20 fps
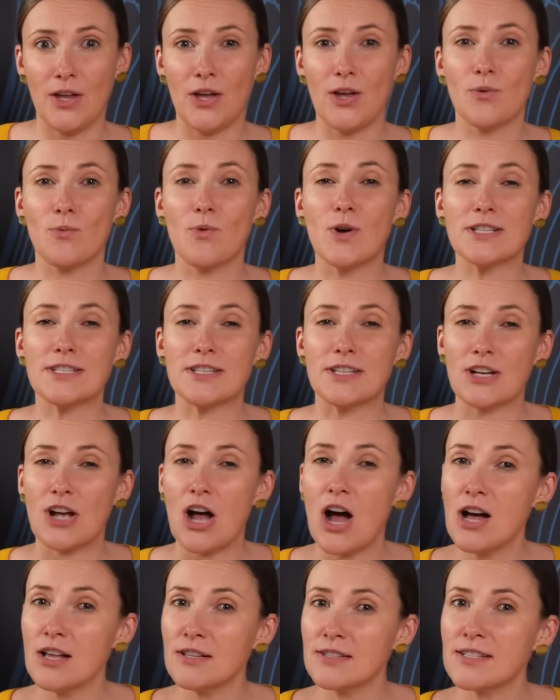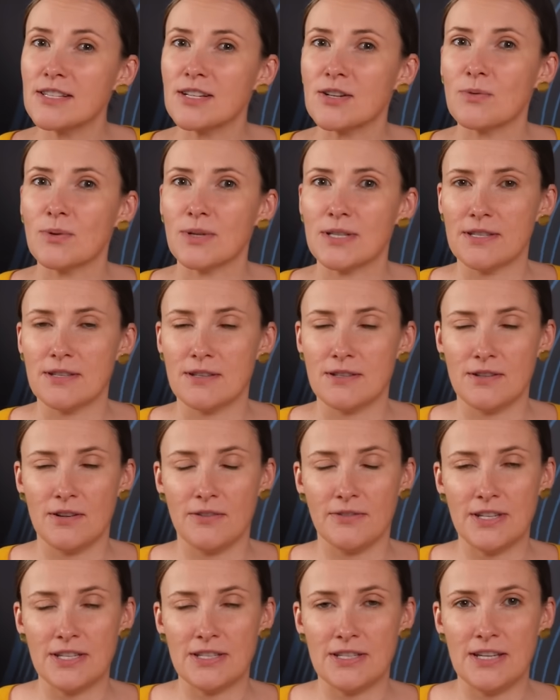And what's the consequences
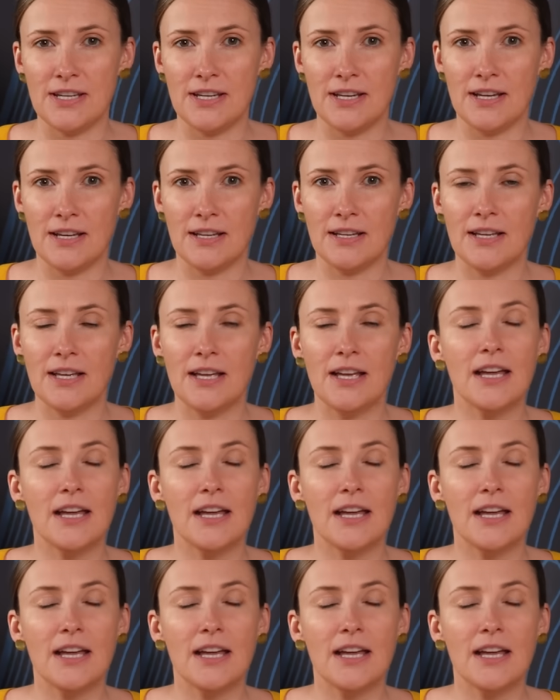of this heating?